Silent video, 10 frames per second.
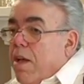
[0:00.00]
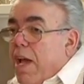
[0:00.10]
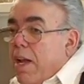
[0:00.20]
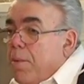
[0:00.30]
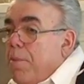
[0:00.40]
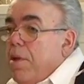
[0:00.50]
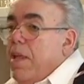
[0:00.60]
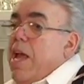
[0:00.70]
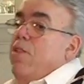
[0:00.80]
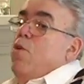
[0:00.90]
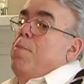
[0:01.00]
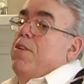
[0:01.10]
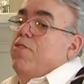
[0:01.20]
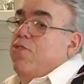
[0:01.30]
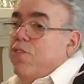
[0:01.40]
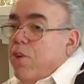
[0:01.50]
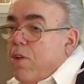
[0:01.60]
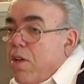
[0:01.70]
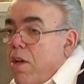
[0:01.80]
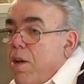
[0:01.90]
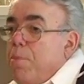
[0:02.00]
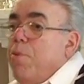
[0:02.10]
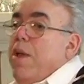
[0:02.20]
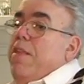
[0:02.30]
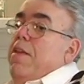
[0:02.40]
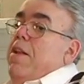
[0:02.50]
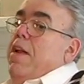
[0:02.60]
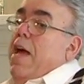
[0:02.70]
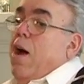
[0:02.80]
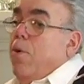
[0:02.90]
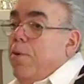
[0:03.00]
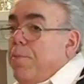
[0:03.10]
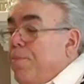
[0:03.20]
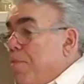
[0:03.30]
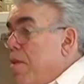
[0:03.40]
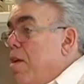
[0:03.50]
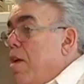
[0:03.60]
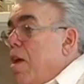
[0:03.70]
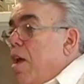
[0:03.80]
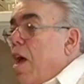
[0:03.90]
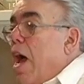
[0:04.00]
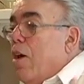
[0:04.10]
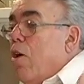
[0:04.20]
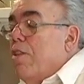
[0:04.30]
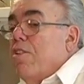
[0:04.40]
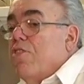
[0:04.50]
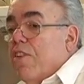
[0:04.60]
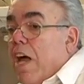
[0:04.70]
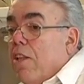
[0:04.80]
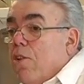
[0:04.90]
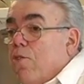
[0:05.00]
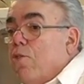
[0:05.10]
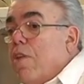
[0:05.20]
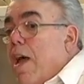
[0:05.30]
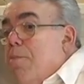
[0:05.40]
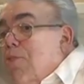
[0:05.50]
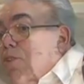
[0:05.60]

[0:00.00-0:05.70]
kind of, had no muscles to breathe in and out. I caught the skeletal type